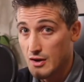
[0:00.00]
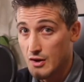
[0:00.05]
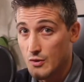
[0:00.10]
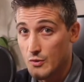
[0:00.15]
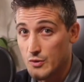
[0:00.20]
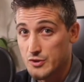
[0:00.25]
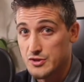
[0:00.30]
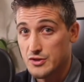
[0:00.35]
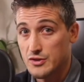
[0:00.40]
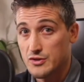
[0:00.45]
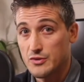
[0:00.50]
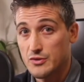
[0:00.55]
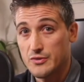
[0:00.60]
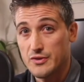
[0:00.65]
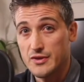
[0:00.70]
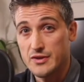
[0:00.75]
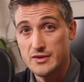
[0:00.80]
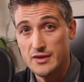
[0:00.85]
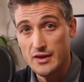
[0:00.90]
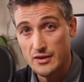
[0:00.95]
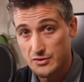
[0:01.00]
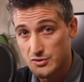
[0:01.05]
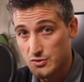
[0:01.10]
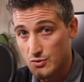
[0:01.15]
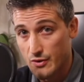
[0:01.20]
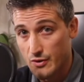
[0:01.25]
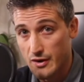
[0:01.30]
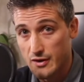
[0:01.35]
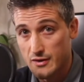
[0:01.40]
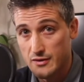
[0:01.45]
which include the
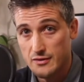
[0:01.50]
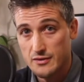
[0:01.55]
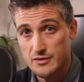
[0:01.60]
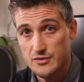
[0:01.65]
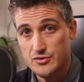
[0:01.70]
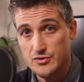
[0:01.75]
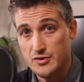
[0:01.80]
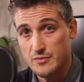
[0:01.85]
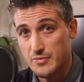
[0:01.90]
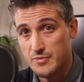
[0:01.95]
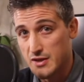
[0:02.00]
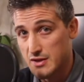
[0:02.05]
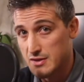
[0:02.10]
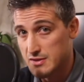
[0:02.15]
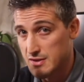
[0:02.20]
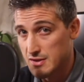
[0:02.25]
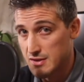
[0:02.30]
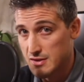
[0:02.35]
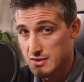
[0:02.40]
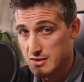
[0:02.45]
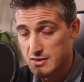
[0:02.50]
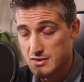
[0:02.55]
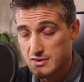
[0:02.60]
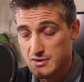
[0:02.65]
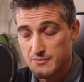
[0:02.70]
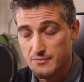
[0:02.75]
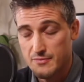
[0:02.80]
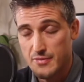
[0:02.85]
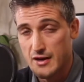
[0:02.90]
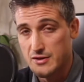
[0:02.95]
deltoid, trapezius,
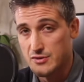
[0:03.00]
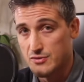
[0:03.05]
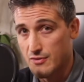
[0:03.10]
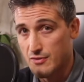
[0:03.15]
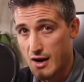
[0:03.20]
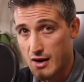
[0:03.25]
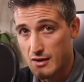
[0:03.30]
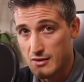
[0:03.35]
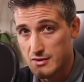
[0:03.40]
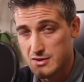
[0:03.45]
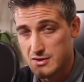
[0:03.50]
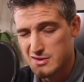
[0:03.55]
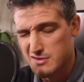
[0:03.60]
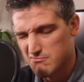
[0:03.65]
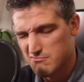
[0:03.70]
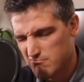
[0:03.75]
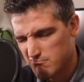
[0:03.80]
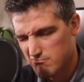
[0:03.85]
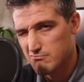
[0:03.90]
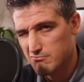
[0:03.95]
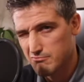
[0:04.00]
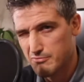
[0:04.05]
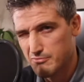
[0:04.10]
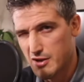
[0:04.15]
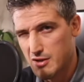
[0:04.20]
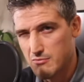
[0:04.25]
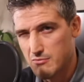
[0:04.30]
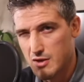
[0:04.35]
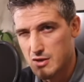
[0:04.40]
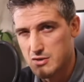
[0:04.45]
pectoralis,
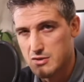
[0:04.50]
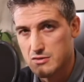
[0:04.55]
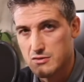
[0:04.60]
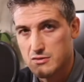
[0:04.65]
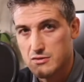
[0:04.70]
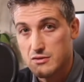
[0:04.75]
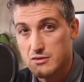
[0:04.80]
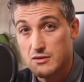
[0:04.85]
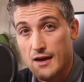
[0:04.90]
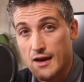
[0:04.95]
big muscles.